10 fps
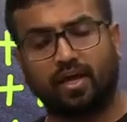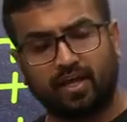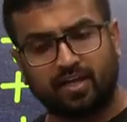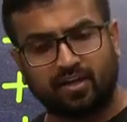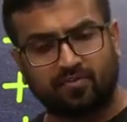
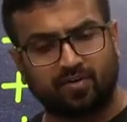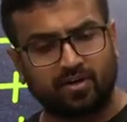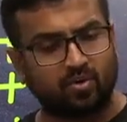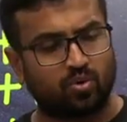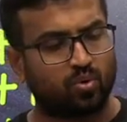
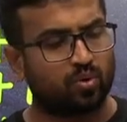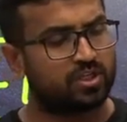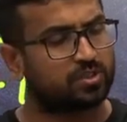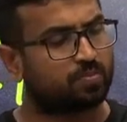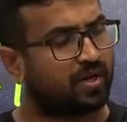Anyone who
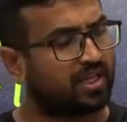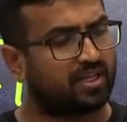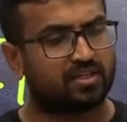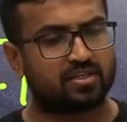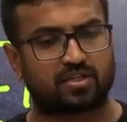is better
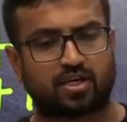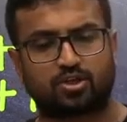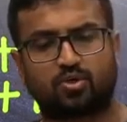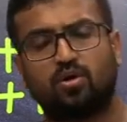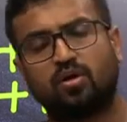than this
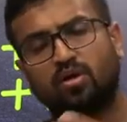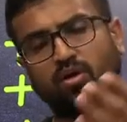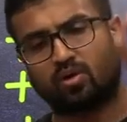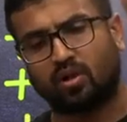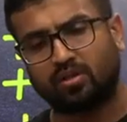threshold,
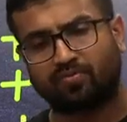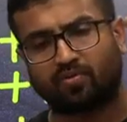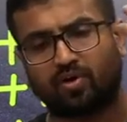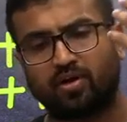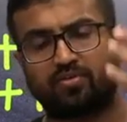call them
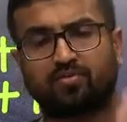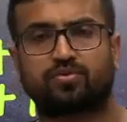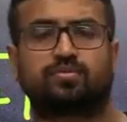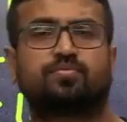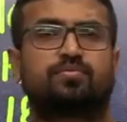for
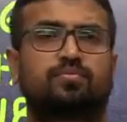interviews.